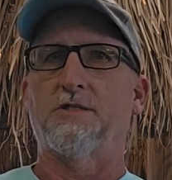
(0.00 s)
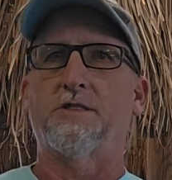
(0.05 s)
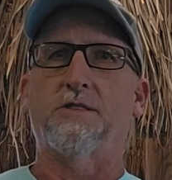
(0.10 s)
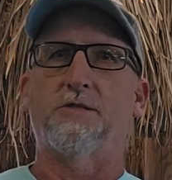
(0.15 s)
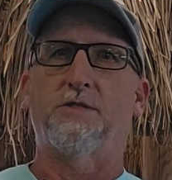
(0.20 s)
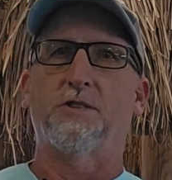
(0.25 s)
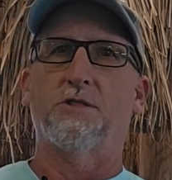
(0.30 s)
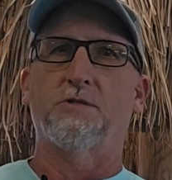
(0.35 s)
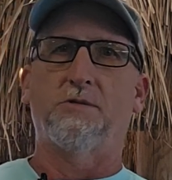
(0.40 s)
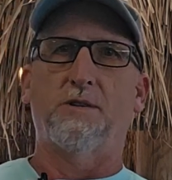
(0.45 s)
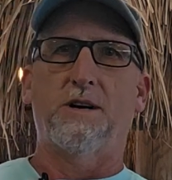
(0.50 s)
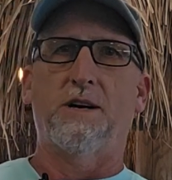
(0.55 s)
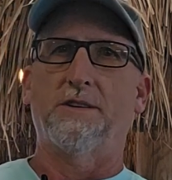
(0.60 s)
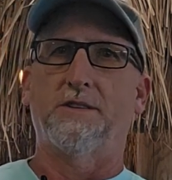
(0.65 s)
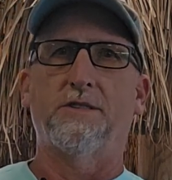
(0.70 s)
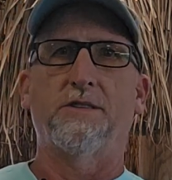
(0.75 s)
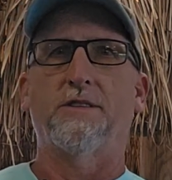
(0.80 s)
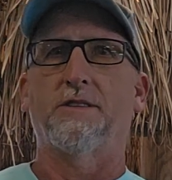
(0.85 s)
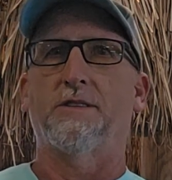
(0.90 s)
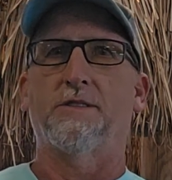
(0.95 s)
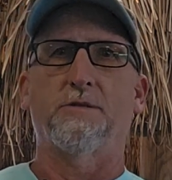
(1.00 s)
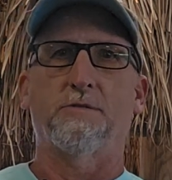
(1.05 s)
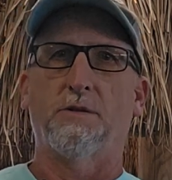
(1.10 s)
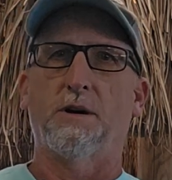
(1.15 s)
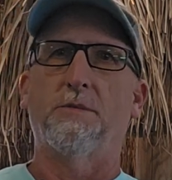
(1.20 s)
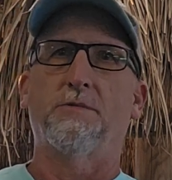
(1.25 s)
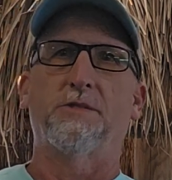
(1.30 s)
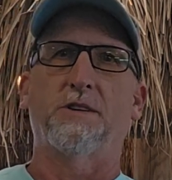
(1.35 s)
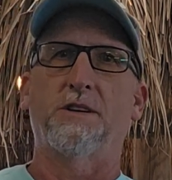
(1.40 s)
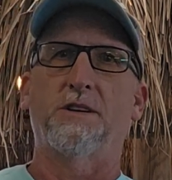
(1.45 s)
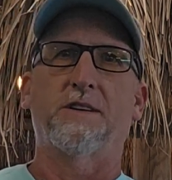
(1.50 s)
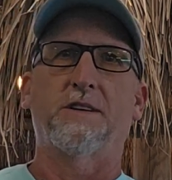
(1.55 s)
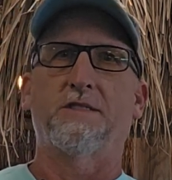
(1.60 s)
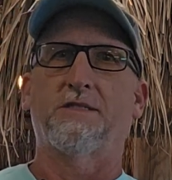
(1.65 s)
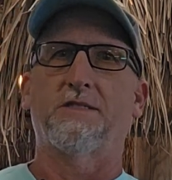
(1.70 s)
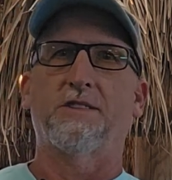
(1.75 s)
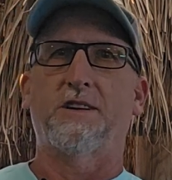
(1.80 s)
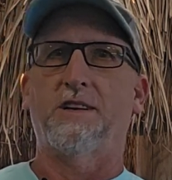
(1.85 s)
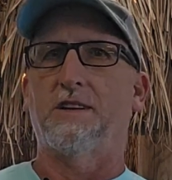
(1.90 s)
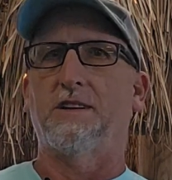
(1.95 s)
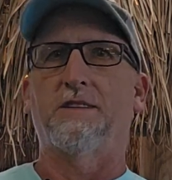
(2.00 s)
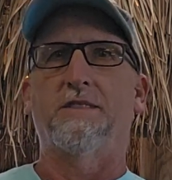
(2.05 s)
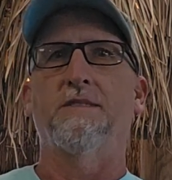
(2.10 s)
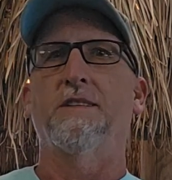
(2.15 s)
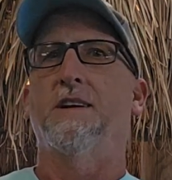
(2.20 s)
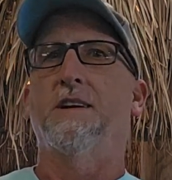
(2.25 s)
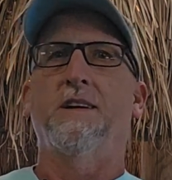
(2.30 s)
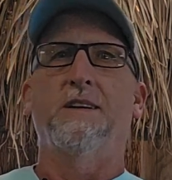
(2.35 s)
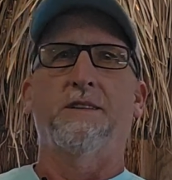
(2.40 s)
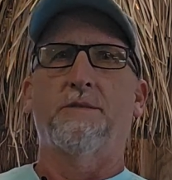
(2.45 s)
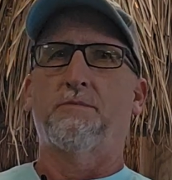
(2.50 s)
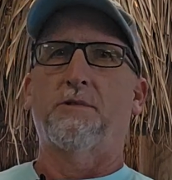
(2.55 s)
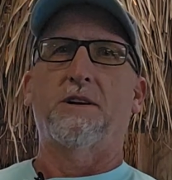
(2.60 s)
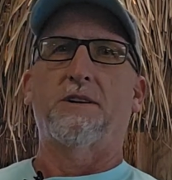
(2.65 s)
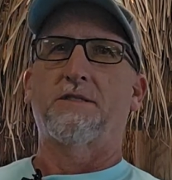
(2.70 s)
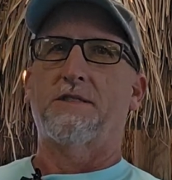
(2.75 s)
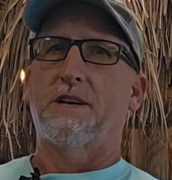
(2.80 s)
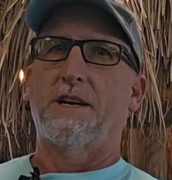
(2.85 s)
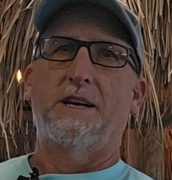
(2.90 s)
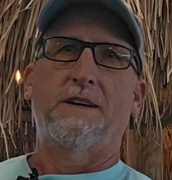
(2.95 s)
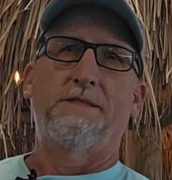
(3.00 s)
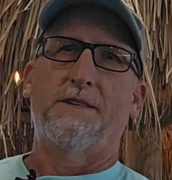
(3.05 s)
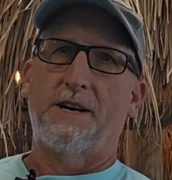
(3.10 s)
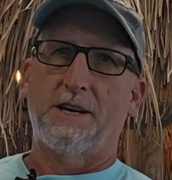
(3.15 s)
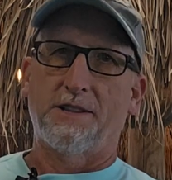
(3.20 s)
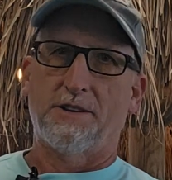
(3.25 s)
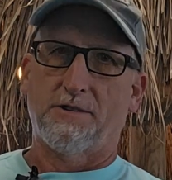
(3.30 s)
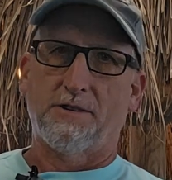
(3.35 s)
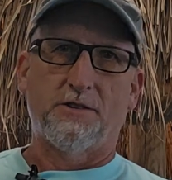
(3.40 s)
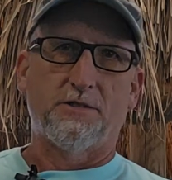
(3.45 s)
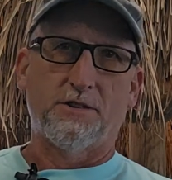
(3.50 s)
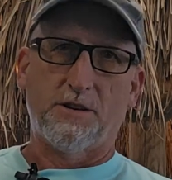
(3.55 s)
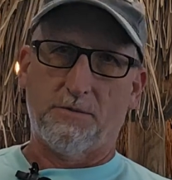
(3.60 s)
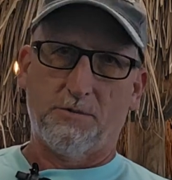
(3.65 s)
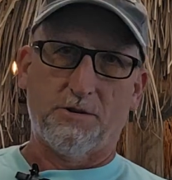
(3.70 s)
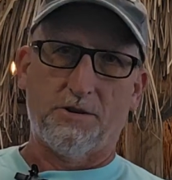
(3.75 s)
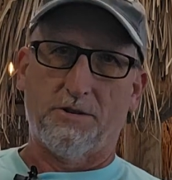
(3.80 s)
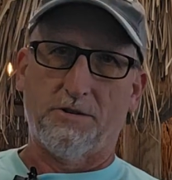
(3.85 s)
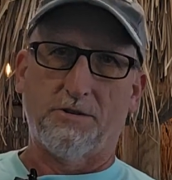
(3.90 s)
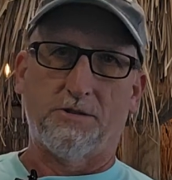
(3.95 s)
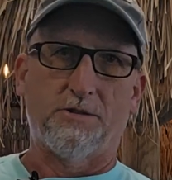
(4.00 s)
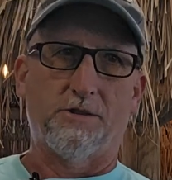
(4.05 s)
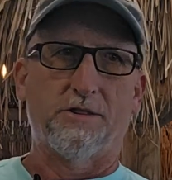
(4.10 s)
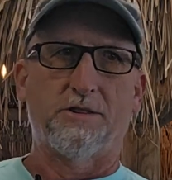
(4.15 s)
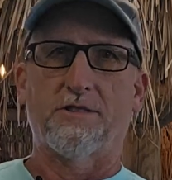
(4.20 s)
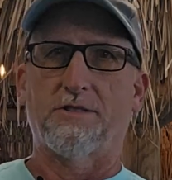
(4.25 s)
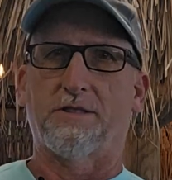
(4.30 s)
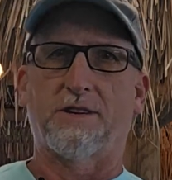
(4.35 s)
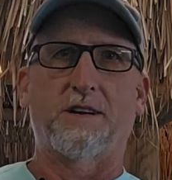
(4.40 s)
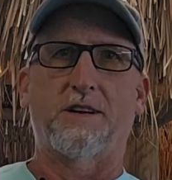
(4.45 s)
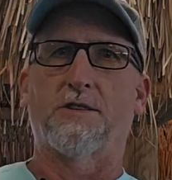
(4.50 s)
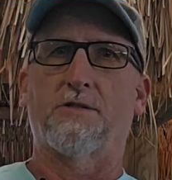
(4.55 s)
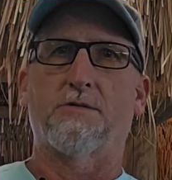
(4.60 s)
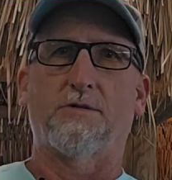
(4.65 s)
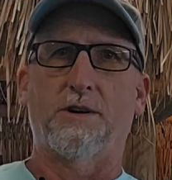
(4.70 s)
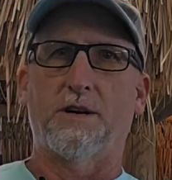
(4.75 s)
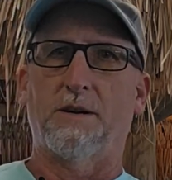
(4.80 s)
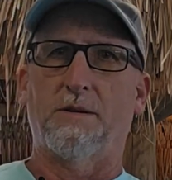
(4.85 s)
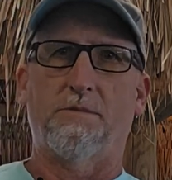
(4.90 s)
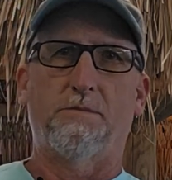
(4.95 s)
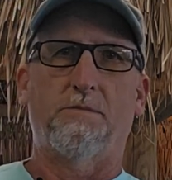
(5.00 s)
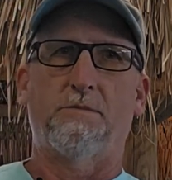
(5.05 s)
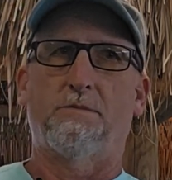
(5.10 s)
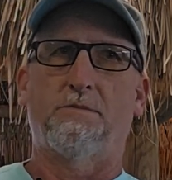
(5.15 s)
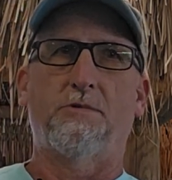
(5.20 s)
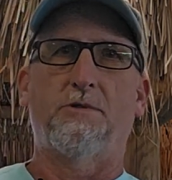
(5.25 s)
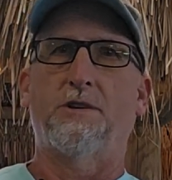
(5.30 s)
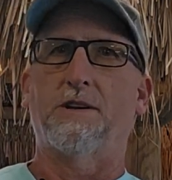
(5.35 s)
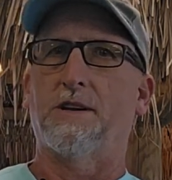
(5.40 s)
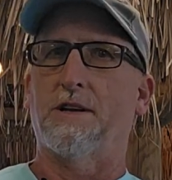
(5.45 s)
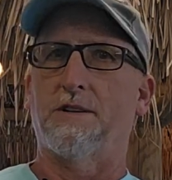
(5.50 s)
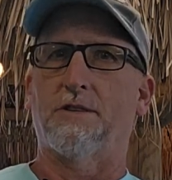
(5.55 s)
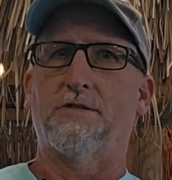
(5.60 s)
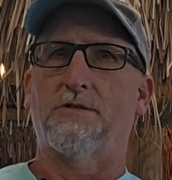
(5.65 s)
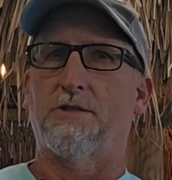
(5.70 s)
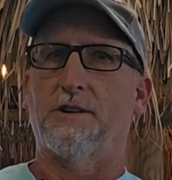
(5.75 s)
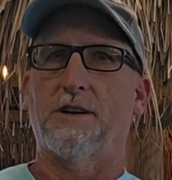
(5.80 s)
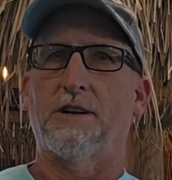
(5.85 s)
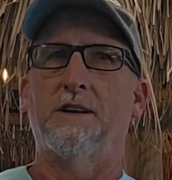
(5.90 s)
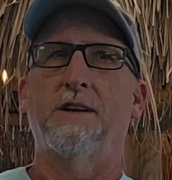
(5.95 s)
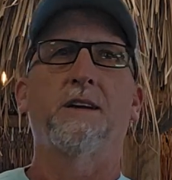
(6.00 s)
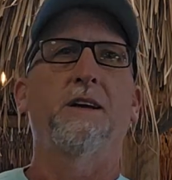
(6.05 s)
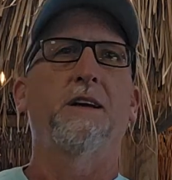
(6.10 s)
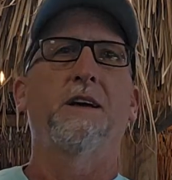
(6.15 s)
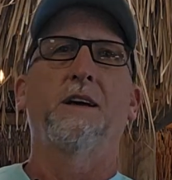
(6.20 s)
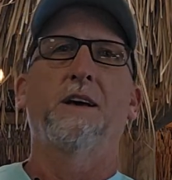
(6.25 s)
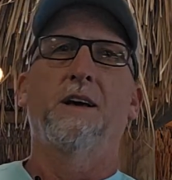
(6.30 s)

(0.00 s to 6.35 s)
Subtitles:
So if you go on to their website, you can see, and the prices they have on there are shipped to your door. So it's got a great point entry.